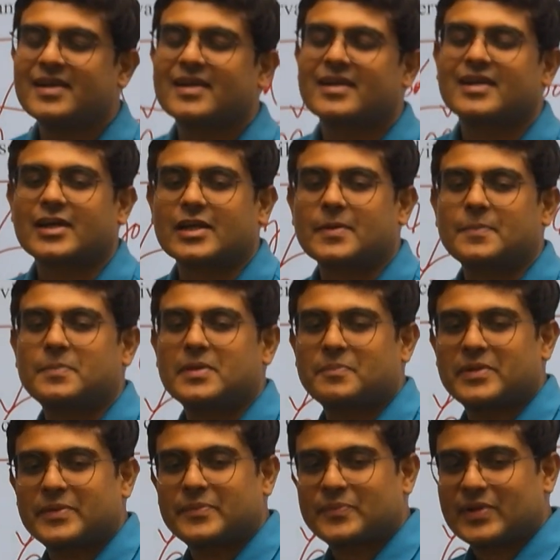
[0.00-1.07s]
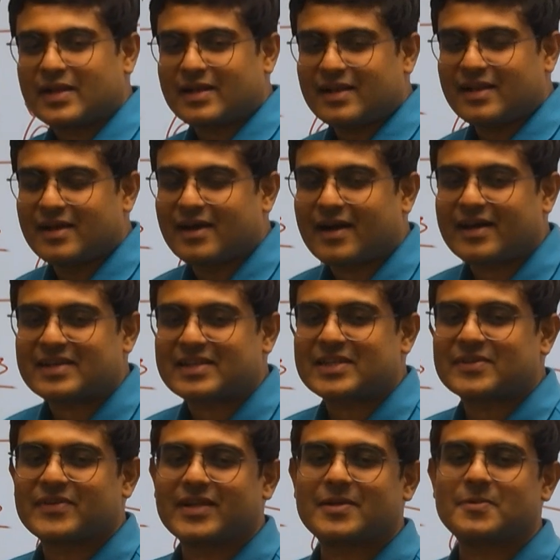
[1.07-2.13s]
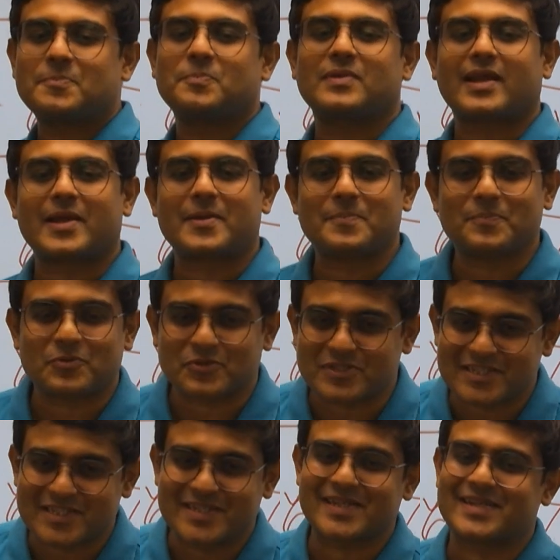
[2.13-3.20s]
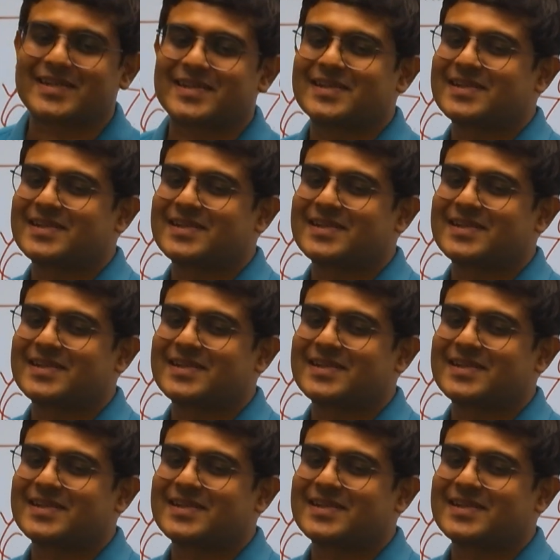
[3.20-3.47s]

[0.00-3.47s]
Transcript: Corrupt people are given prime posting.